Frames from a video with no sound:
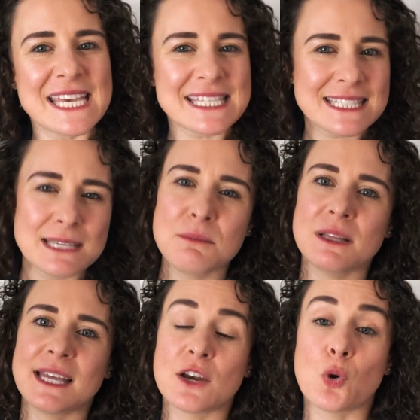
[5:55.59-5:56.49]

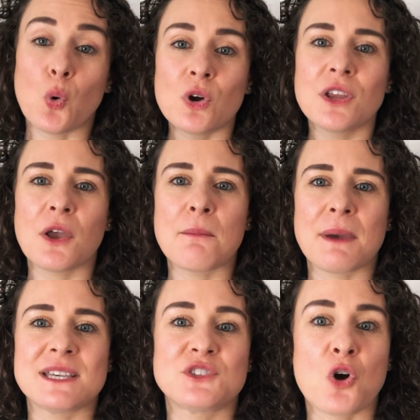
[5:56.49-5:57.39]
simulate an
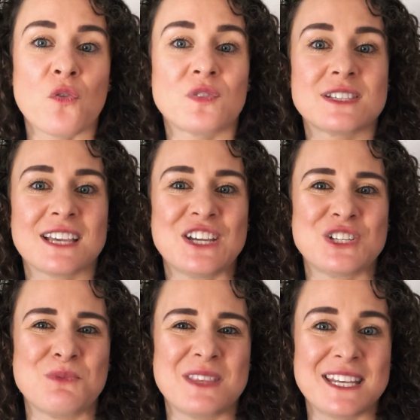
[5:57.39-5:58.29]
audio-based
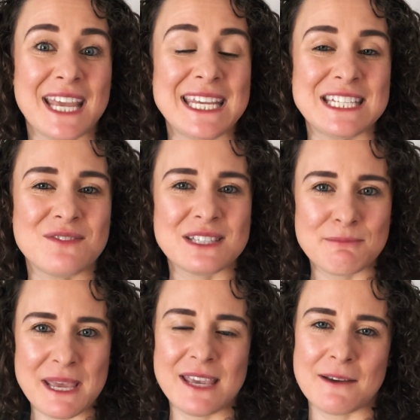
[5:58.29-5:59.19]
conversation with a native
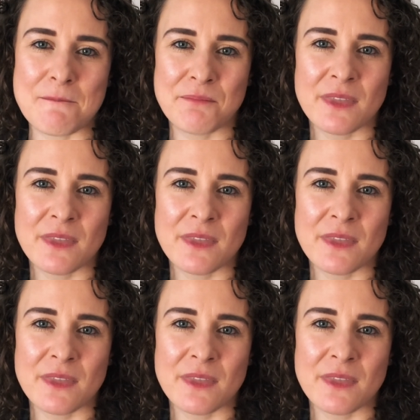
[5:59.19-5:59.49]
speaker.